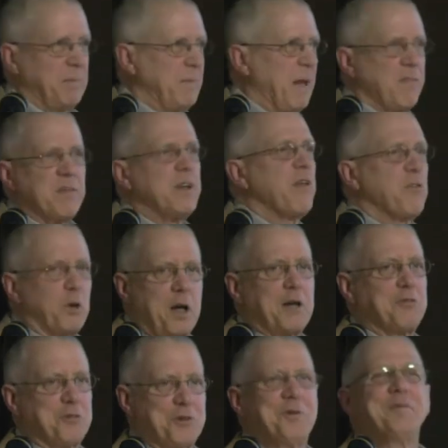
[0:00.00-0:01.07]
That's another
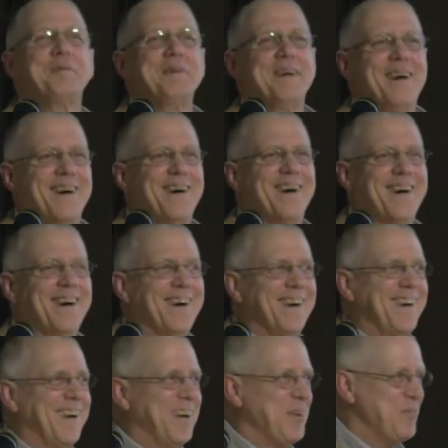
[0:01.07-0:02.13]
lecture. Uh, uh,
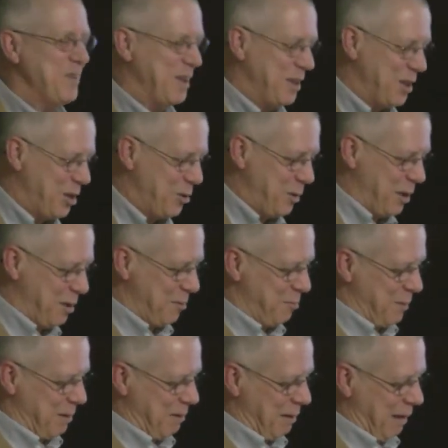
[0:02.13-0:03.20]
uh, uh, uh
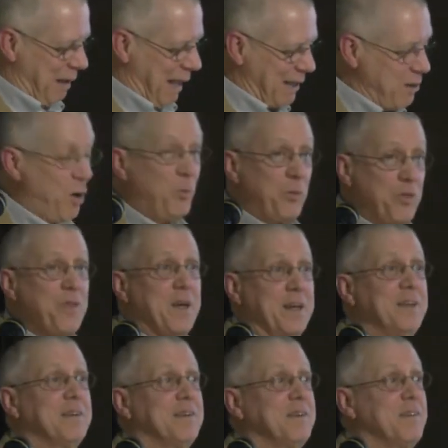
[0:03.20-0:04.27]
I don't
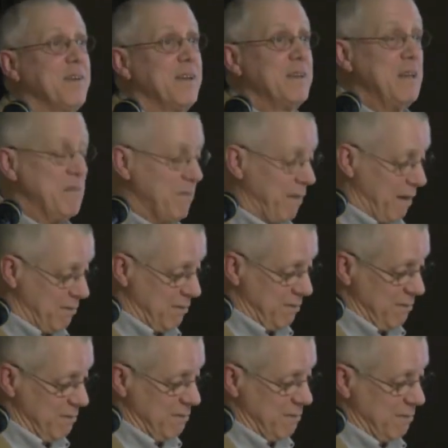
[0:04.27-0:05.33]
think that these
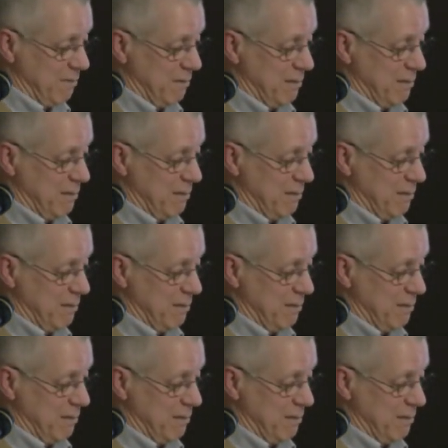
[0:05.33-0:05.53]
lessons